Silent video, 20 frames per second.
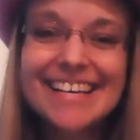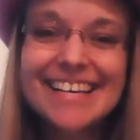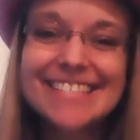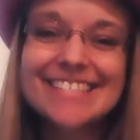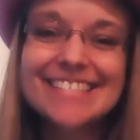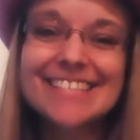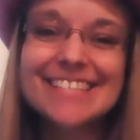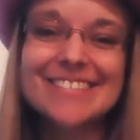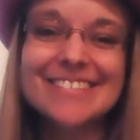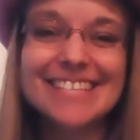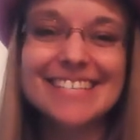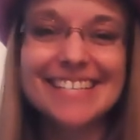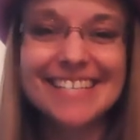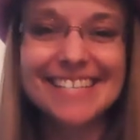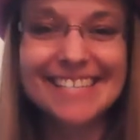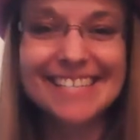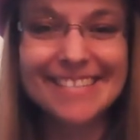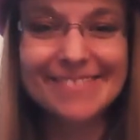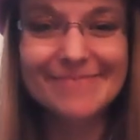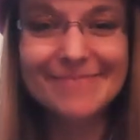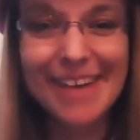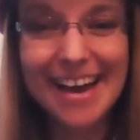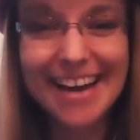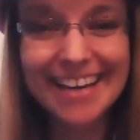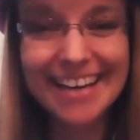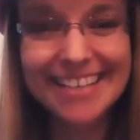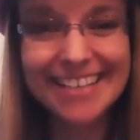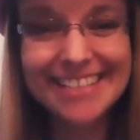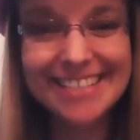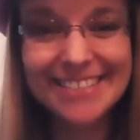So she is
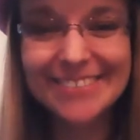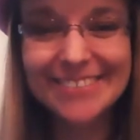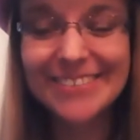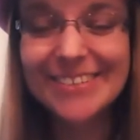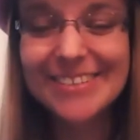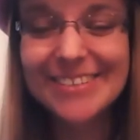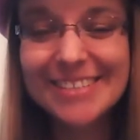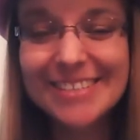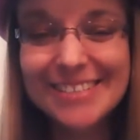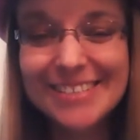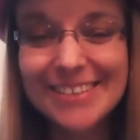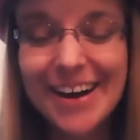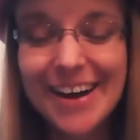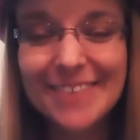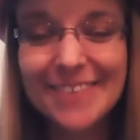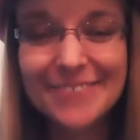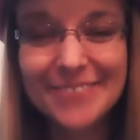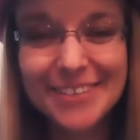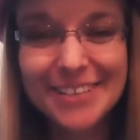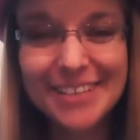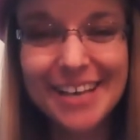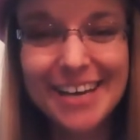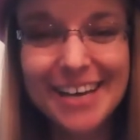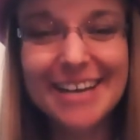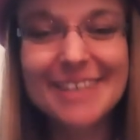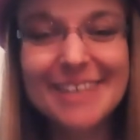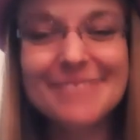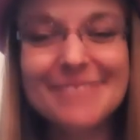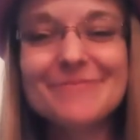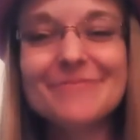back at school, so I feel
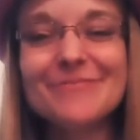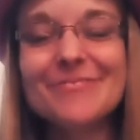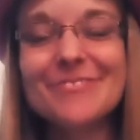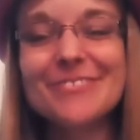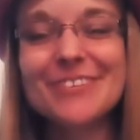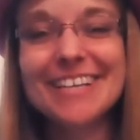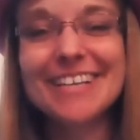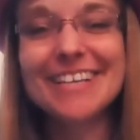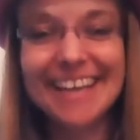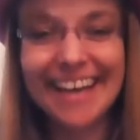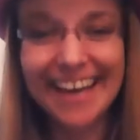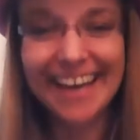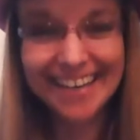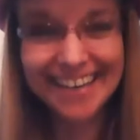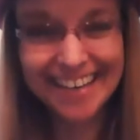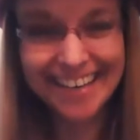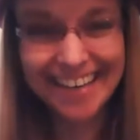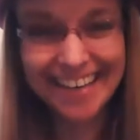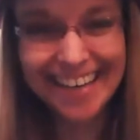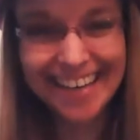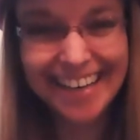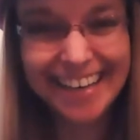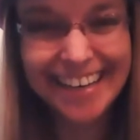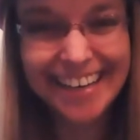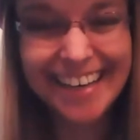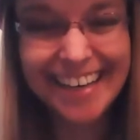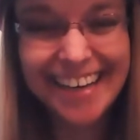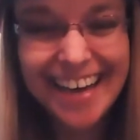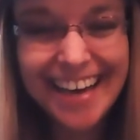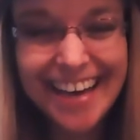like I'm free again.
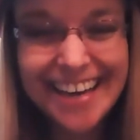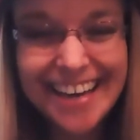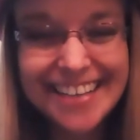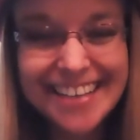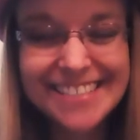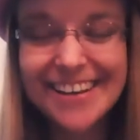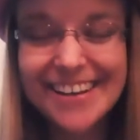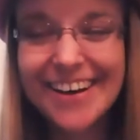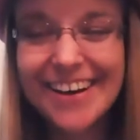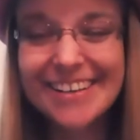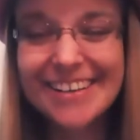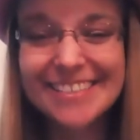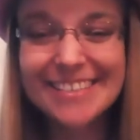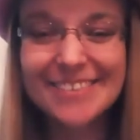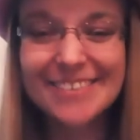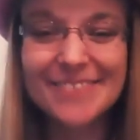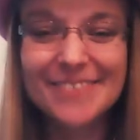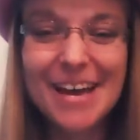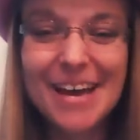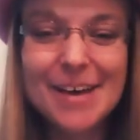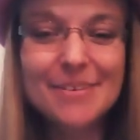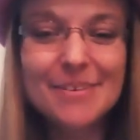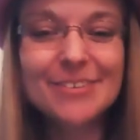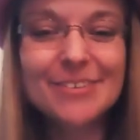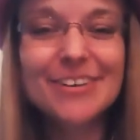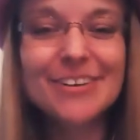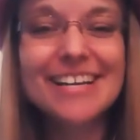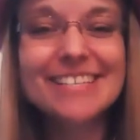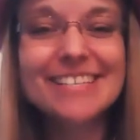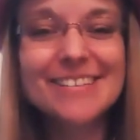It's awesome.
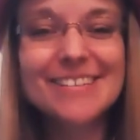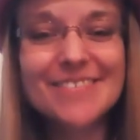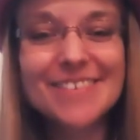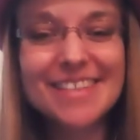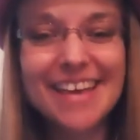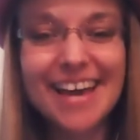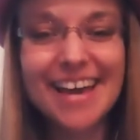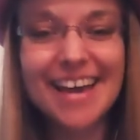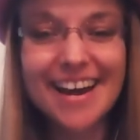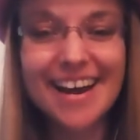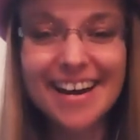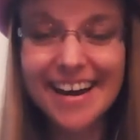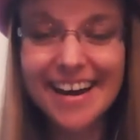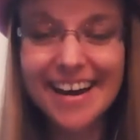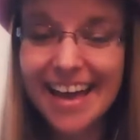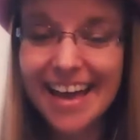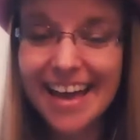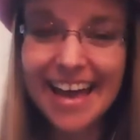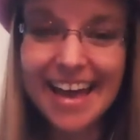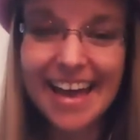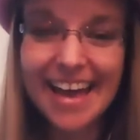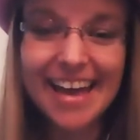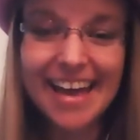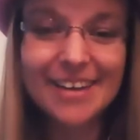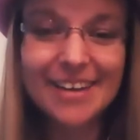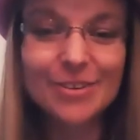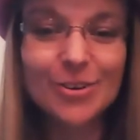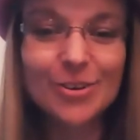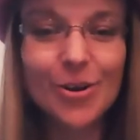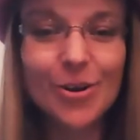But Greta's over there
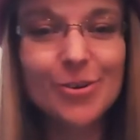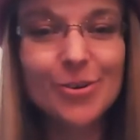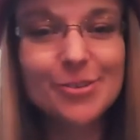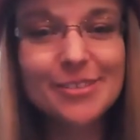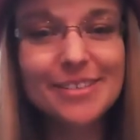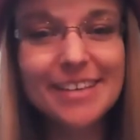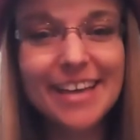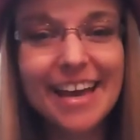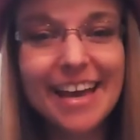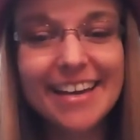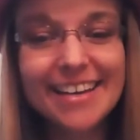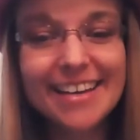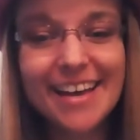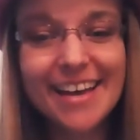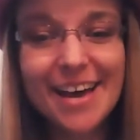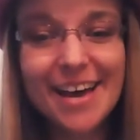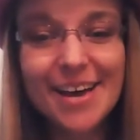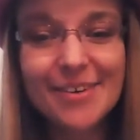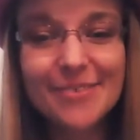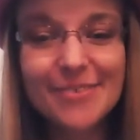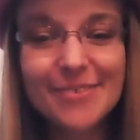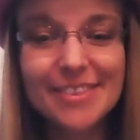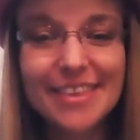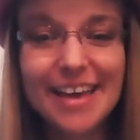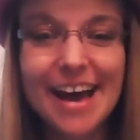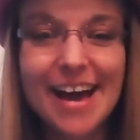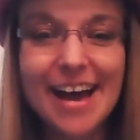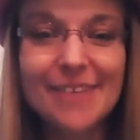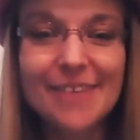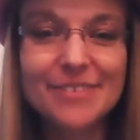in cold Canada with
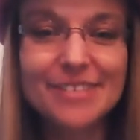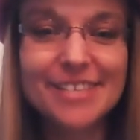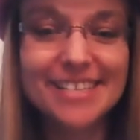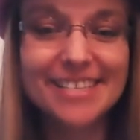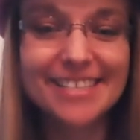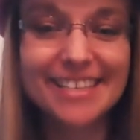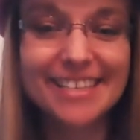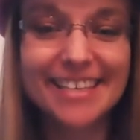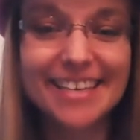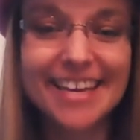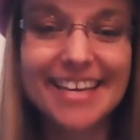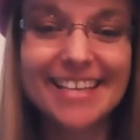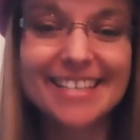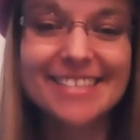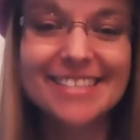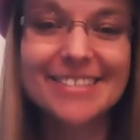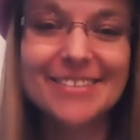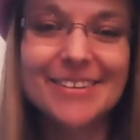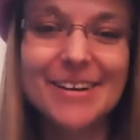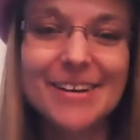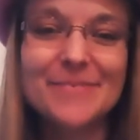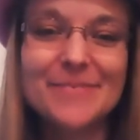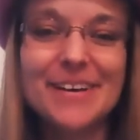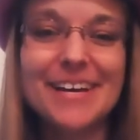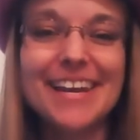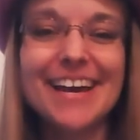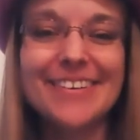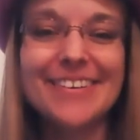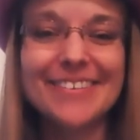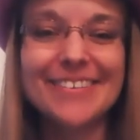a half a dozen kids, so come
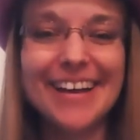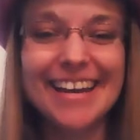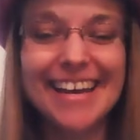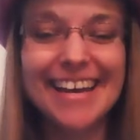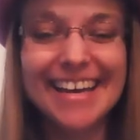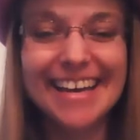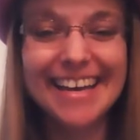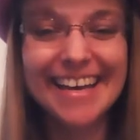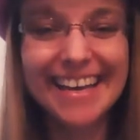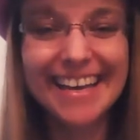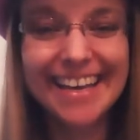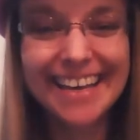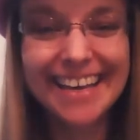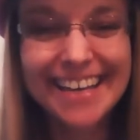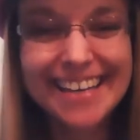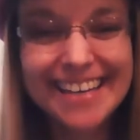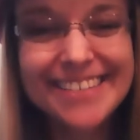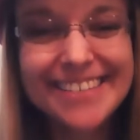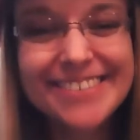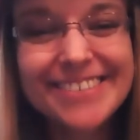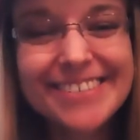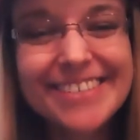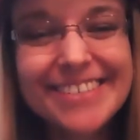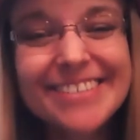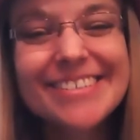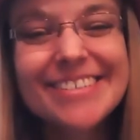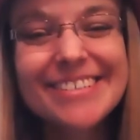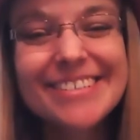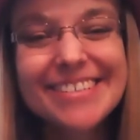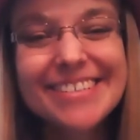on out, Greta, and
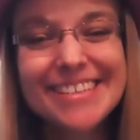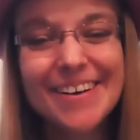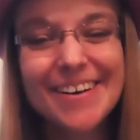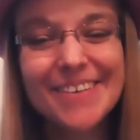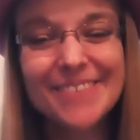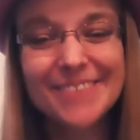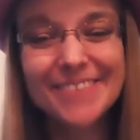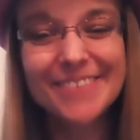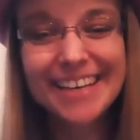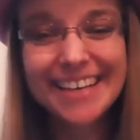introduce yourself.